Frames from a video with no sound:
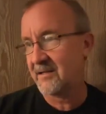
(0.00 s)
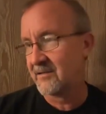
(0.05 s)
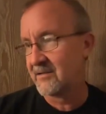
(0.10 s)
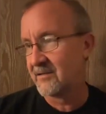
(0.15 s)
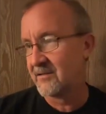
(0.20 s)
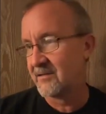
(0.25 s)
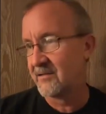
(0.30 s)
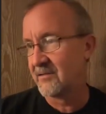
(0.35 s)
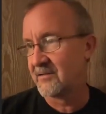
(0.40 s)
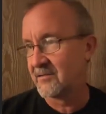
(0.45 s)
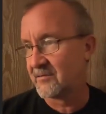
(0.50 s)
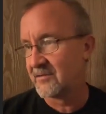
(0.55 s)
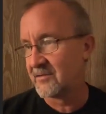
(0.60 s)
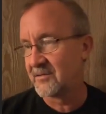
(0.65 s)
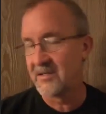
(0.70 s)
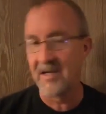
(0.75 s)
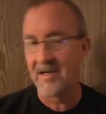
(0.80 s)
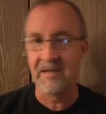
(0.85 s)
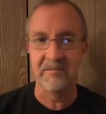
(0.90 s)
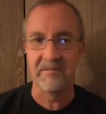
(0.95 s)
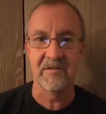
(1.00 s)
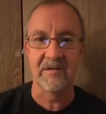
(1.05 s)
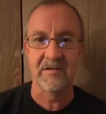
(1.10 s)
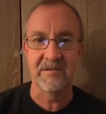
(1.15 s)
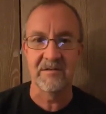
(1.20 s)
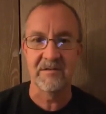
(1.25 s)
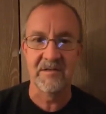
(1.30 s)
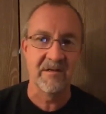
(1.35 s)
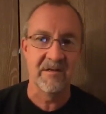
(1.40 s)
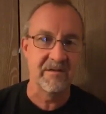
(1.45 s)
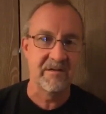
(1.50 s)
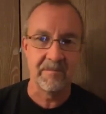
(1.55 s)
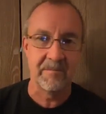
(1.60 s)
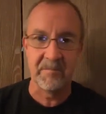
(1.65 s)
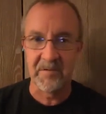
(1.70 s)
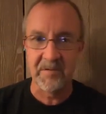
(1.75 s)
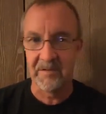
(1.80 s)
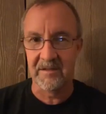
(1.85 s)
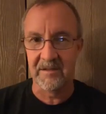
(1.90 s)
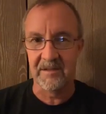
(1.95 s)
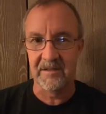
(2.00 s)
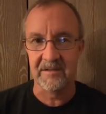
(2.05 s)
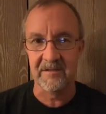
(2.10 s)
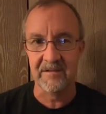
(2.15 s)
and you're going to do a time trial Sunday, period.